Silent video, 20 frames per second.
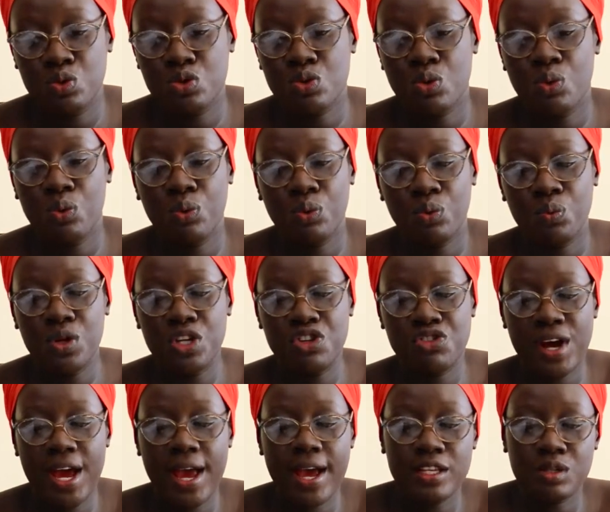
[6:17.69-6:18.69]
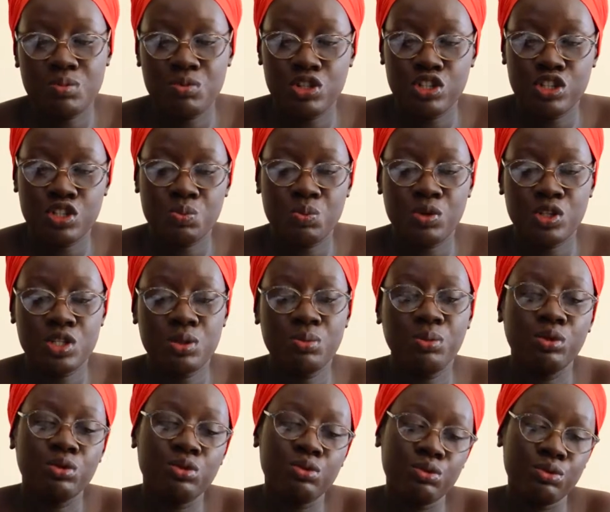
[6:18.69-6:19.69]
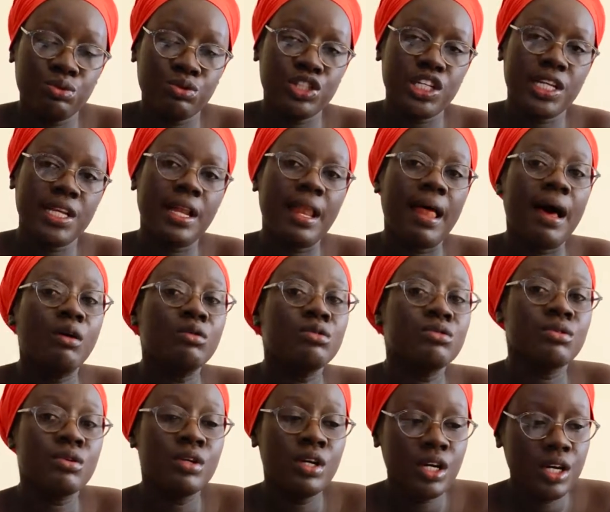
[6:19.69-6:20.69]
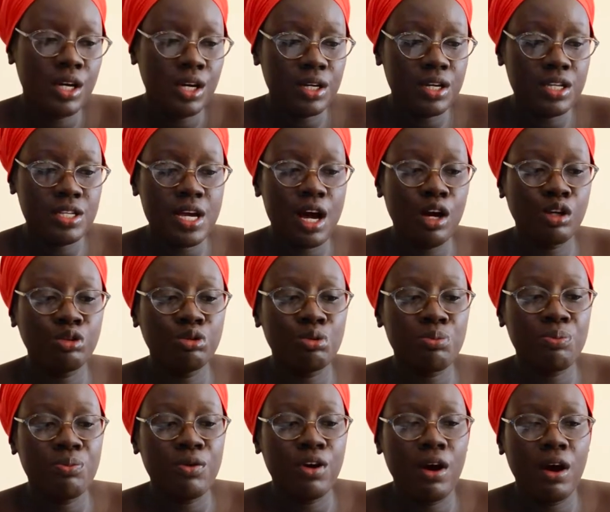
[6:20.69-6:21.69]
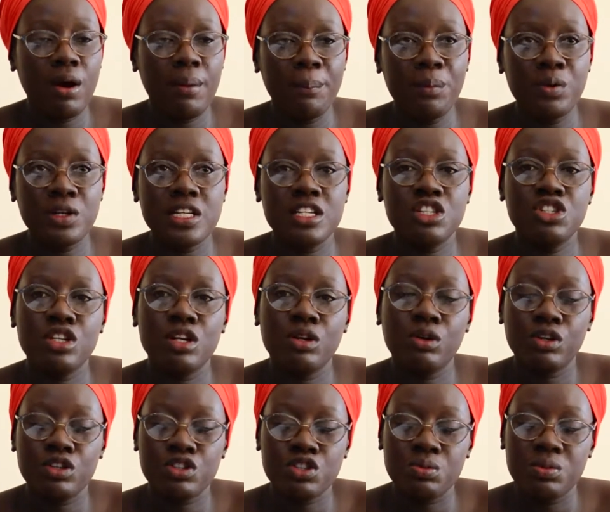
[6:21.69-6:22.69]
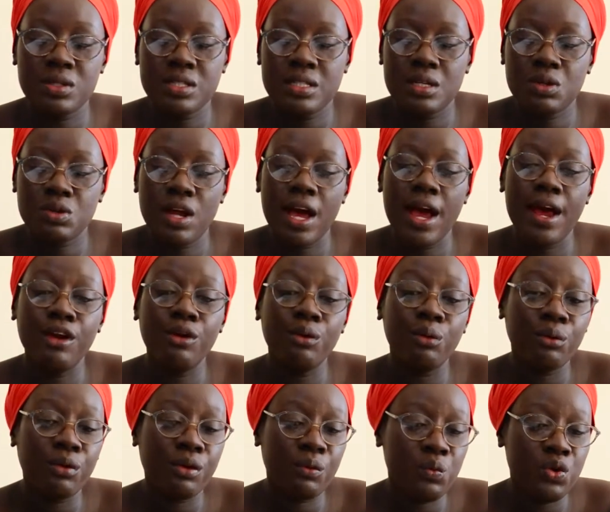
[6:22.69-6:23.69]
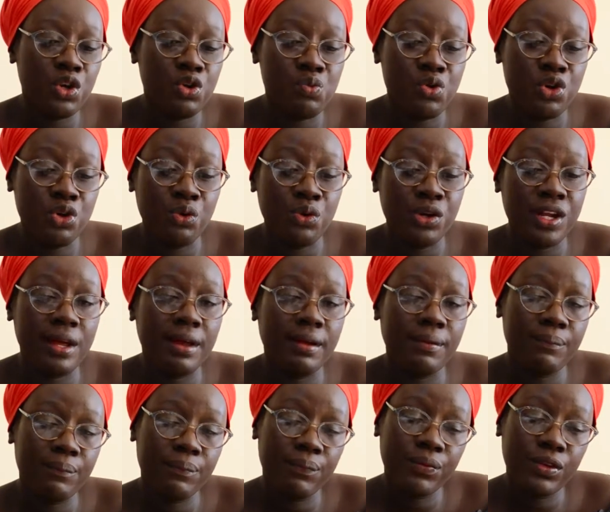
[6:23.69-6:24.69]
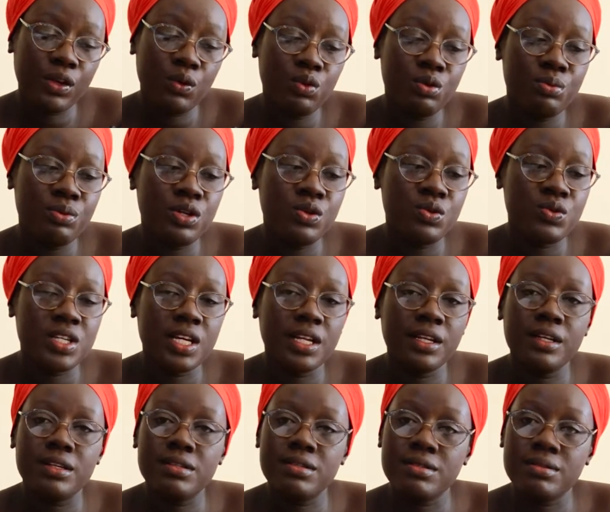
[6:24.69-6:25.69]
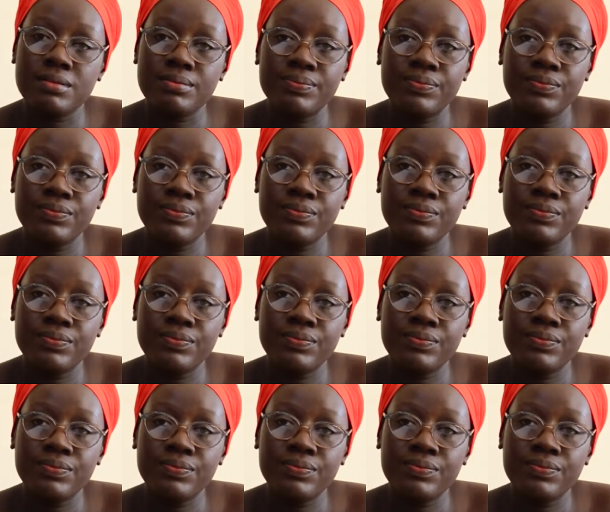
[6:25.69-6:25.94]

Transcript: So we try as much as possible to channel out, reach out to potential customers that I know, we know that will be using this.